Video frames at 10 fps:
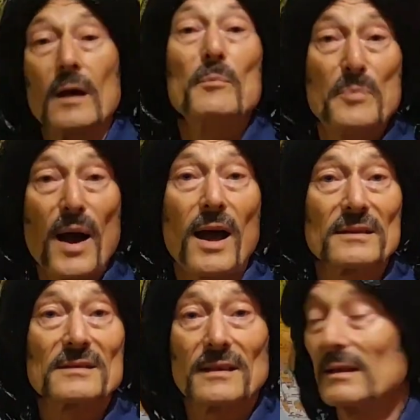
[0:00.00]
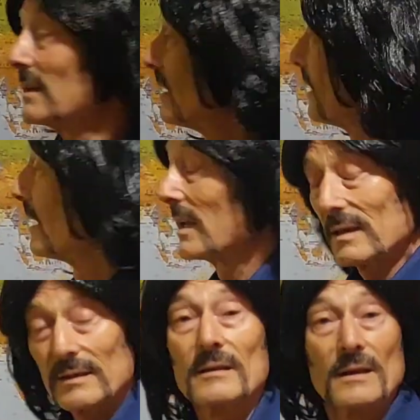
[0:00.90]
But
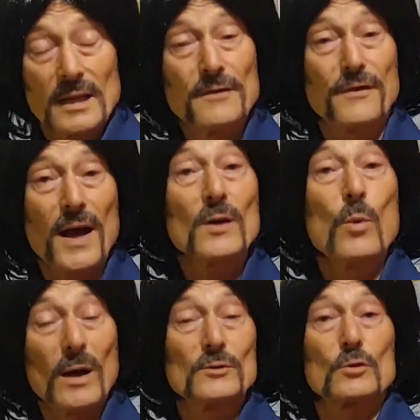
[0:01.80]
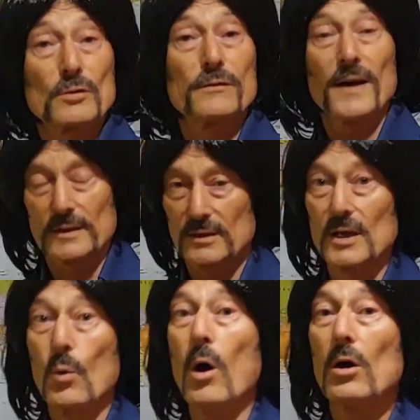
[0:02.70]
if I want to find
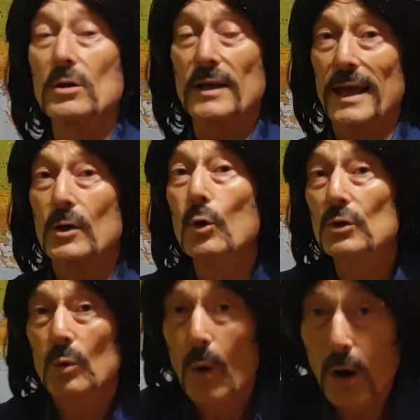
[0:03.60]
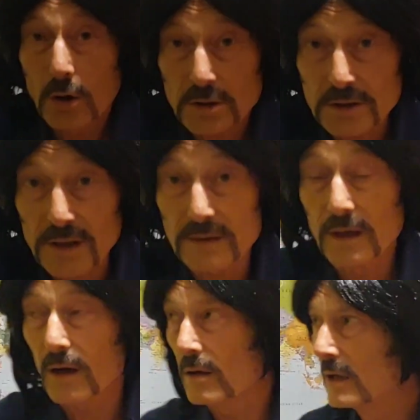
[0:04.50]
the work, a good work,
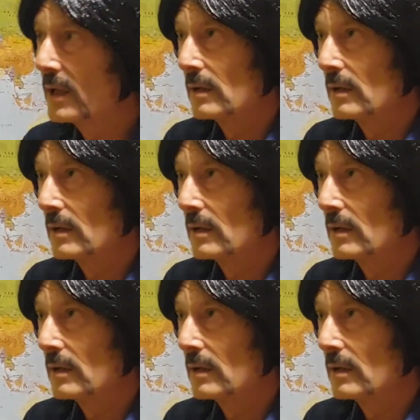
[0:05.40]
no?